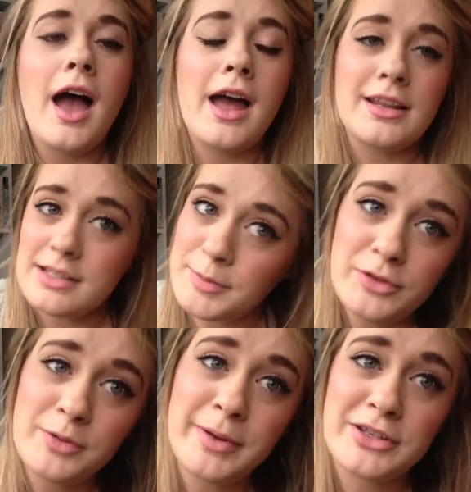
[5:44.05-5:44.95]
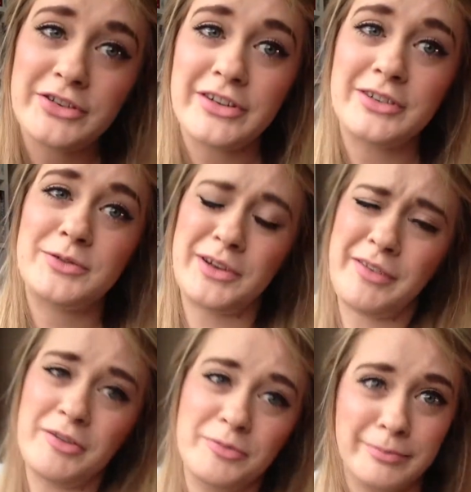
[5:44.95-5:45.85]
and it's a beautiful picture I
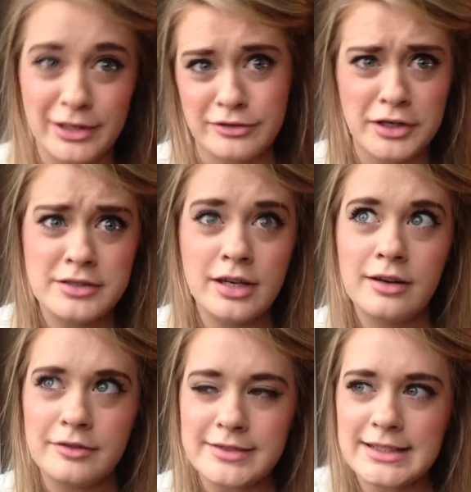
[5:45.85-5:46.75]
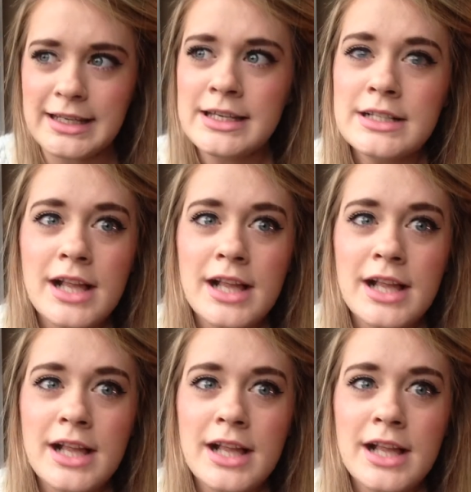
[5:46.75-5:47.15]
found from Pinterest, obviously.